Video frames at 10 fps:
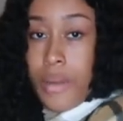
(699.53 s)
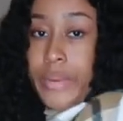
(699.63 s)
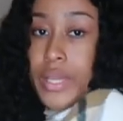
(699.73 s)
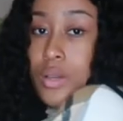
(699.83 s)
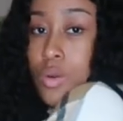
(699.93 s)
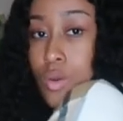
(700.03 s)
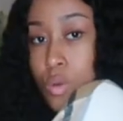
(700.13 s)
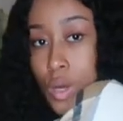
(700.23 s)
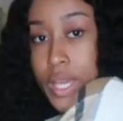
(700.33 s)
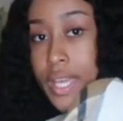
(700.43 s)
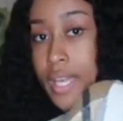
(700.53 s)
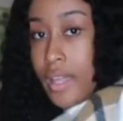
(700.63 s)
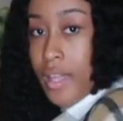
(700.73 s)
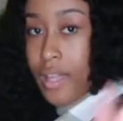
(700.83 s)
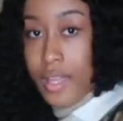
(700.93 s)
But alrighty,
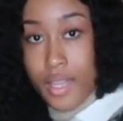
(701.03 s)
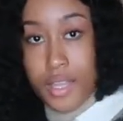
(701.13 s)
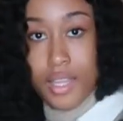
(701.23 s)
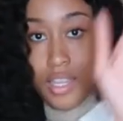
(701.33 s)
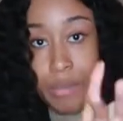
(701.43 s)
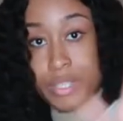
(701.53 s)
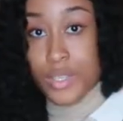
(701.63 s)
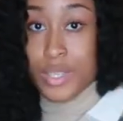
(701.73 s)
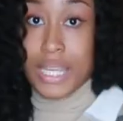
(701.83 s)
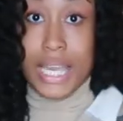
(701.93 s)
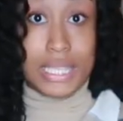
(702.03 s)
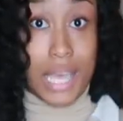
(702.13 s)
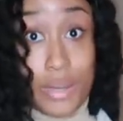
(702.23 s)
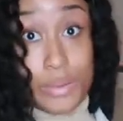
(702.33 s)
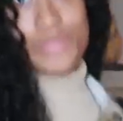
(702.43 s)
let me show you the next
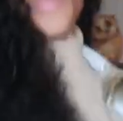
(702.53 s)
item.